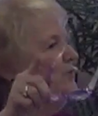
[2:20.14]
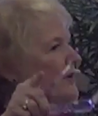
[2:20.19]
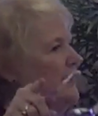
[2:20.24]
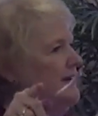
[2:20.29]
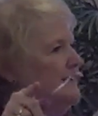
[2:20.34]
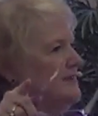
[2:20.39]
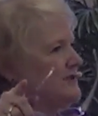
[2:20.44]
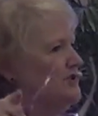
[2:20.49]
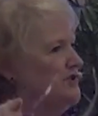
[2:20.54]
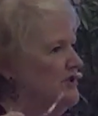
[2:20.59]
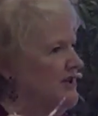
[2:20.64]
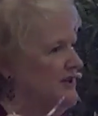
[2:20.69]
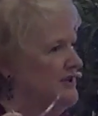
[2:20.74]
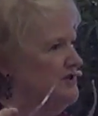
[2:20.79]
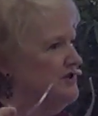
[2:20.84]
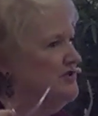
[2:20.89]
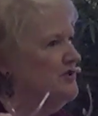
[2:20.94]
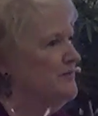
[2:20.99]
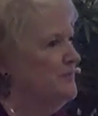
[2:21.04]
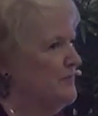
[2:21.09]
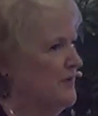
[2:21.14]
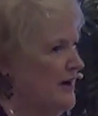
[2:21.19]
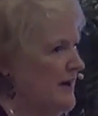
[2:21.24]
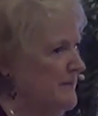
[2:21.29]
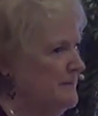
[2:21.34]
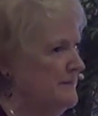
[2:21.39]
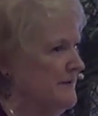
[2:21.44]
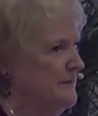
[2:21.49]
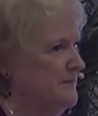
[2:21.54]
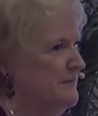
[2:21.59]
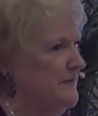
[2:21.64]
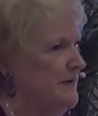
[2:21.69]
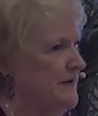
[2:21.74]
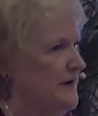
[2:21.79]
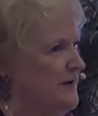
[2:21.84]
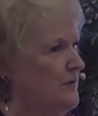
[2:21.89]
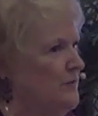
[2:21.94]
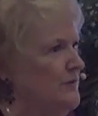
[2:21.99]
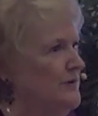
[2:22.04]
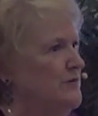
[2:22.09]
pray to change the problem.
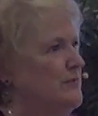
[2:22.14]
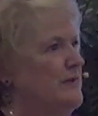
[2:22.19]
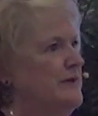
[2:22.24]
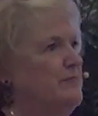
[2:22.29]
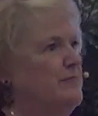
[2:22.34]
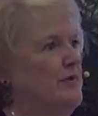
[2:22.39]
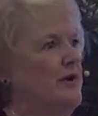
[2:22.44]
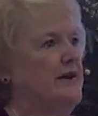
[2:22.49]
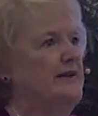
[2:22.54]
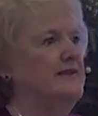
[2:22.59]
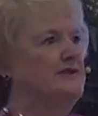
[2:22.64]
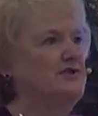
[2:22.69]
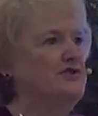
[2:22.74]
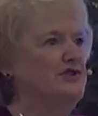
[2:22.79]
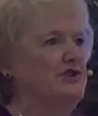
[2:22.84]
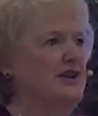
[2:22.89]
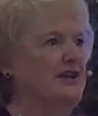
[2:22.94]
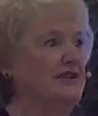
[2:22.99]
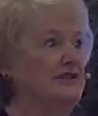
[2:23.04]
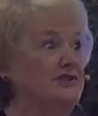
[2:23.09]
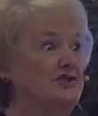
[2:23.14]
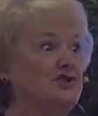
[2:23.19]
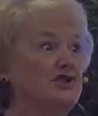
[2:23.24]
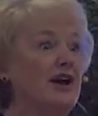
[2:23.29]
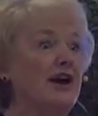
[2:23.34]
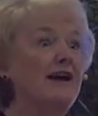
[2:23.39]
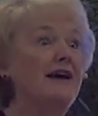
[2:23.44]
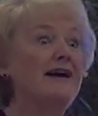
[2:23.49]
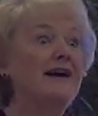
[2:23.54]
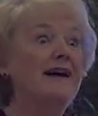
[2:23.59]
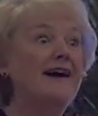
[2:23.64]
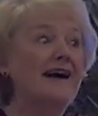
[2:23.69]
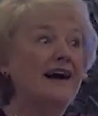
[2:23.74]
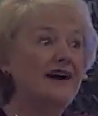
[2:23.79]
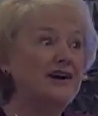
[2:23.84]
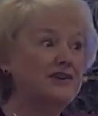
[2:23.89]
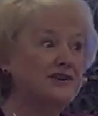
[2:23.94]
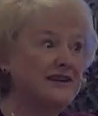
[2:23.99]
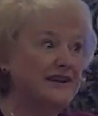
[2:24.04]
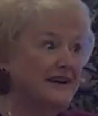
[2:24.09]
What do we pray to change?
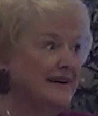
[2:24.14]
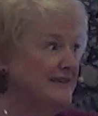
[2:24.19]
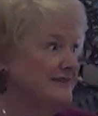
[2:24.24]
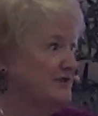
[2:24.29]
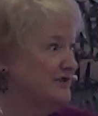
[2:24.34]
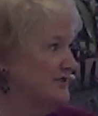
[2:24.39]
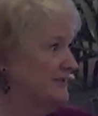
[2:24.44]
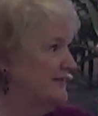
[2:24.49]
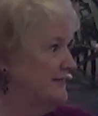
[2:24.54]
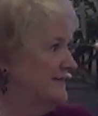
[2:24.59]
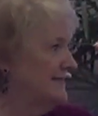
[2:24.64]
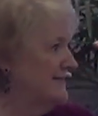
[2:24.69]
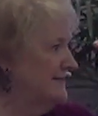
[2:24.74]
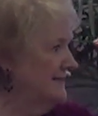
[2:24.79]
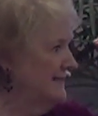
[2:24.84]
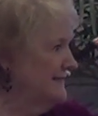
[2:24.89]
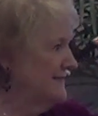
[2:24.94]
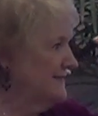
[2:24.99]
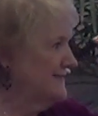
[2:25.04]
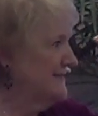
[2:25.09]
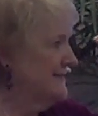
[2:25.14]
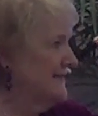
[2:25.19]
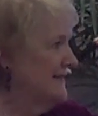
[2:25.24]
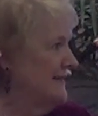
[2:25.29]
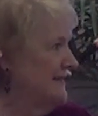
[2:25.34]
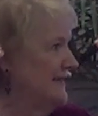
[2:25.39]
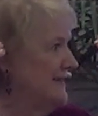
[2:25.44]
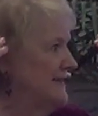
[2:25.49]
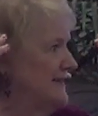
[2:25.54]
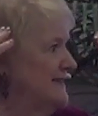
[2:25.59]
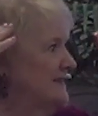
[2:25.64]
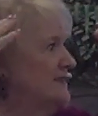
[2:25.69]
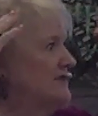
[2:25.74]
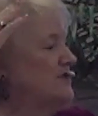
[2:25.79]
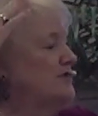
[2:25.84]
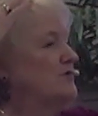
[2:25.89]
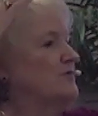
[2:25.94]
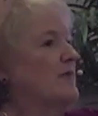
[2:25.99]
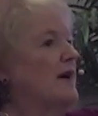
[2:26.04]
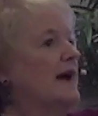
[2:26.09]
Our consciousness
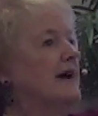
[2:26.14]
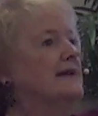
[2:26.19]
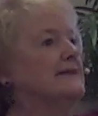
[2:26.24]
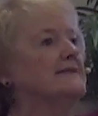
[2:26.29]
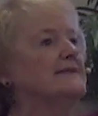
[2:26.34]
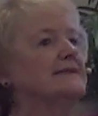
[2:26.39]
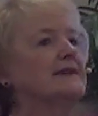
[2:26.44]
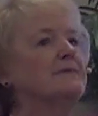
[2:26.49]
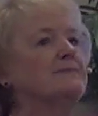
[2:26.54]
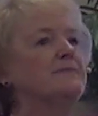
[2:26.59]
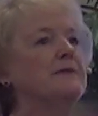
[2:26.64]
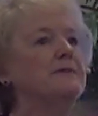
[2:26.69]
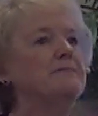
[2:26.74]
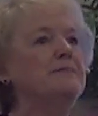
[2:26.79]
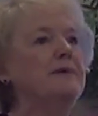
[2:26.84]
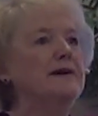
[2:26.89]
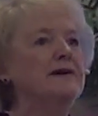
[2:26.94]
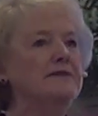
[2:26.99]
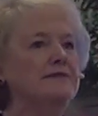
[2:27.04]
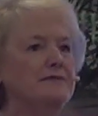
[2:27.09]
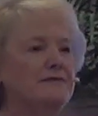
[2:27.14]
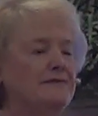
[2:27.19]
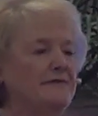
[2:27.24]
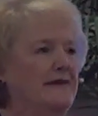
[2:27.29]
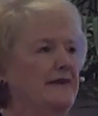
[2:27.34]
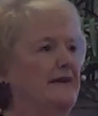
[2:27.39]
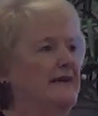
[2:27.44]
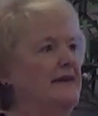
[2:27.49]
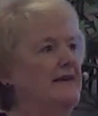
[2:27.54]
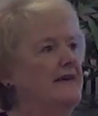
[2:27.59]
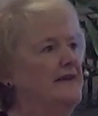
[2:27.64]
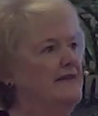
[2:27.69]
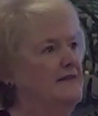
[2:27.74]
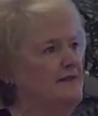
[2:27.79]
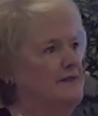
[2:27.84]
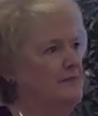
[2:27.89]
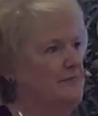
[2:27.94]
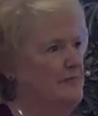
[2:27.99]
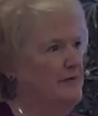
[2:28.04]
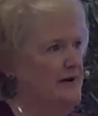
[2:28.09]
to rise up above
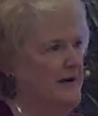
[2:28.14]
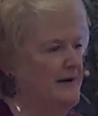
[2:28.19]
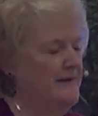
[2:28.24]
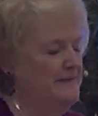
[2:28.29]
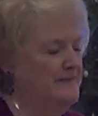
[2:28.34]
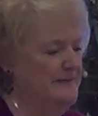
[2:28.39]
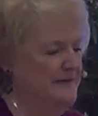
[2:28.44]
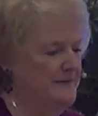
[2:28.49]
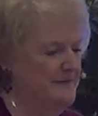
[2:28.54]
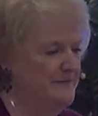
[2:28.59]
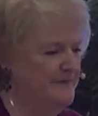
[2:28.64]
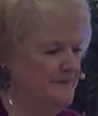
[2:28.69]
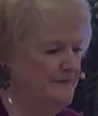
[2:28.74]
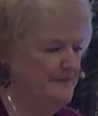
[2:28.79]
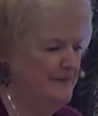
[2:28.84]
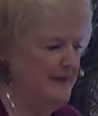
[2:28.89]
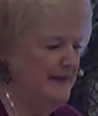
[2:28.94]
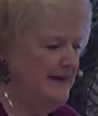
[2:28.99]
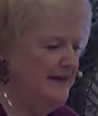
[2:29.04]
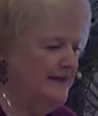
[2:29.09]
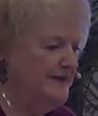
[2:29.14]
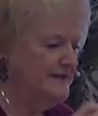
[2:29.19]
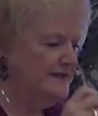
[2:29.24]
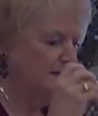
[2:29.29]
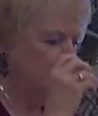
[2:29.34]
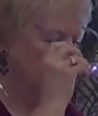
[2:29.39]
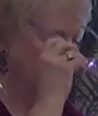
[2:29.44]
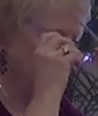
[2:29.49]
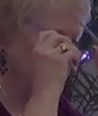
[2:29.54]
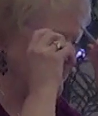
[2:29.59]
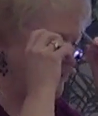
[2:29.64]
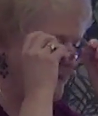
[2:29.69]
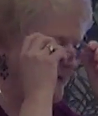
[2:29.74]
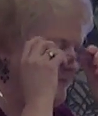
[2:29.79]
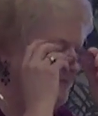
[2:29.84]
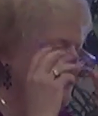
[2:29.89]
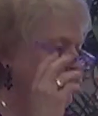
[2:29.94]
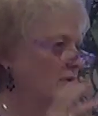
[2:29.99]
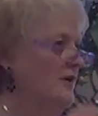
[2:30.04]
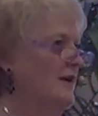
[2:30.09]
the problem. So
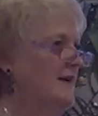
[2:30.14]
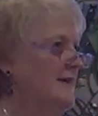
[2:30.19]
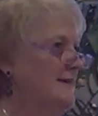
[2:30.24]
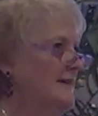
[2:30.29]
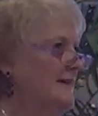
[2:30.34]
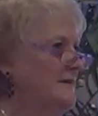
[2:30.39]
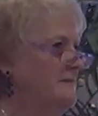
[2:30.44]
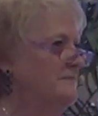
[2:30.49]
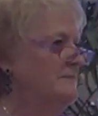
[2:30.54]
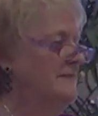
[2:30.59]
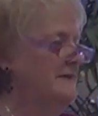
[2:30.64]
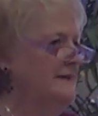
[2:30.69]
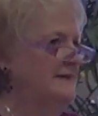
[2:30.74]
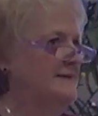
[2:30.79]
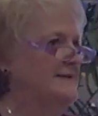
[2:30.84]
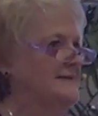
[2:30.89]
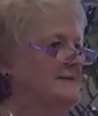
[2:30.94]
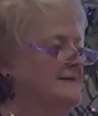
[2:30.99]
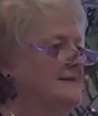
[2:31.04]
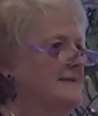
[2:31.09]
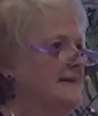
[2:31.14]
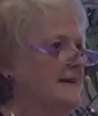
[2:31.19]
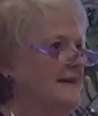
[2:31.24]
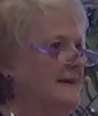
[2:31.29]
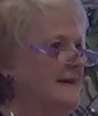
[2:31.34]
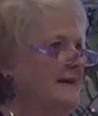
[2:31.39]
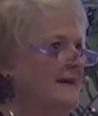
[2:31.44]
keeping prayed up means